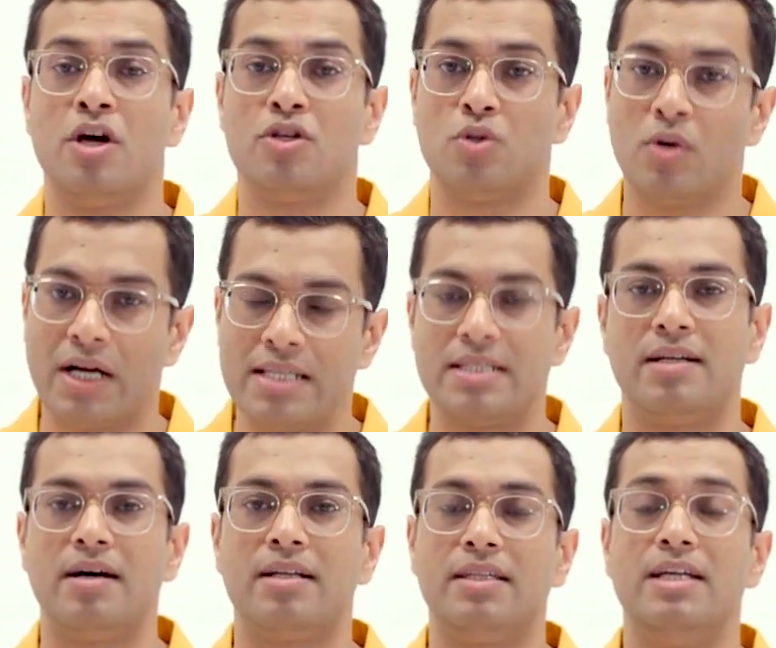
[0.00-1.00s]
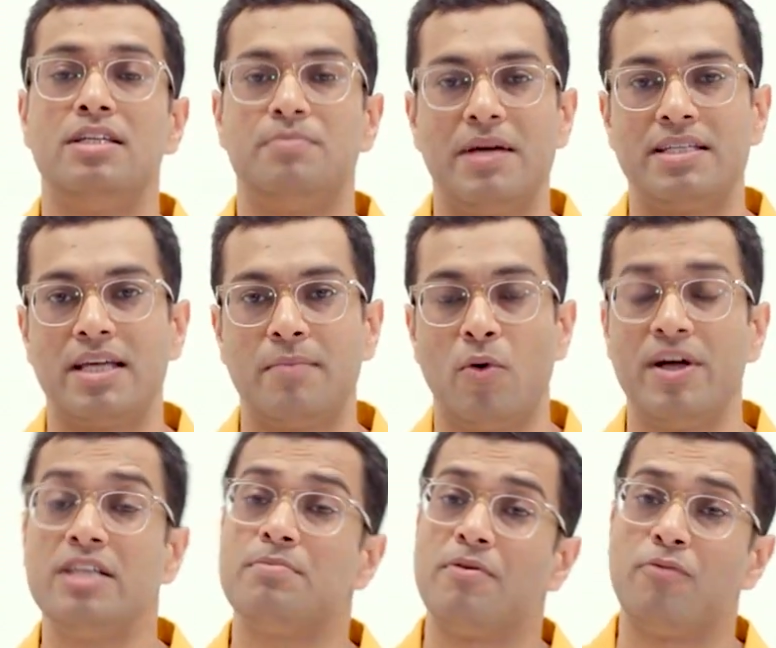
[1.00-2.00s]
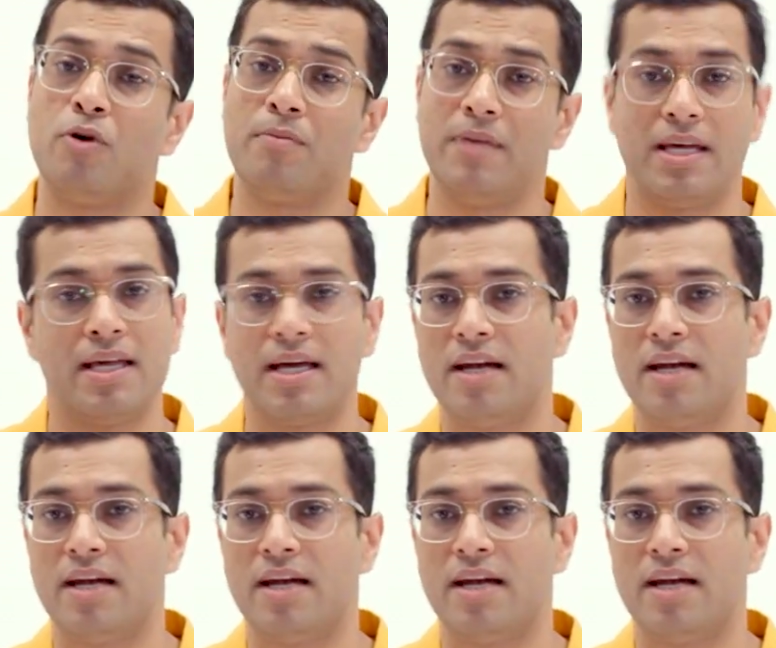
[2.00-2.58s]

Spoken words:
So consider these basic points before making an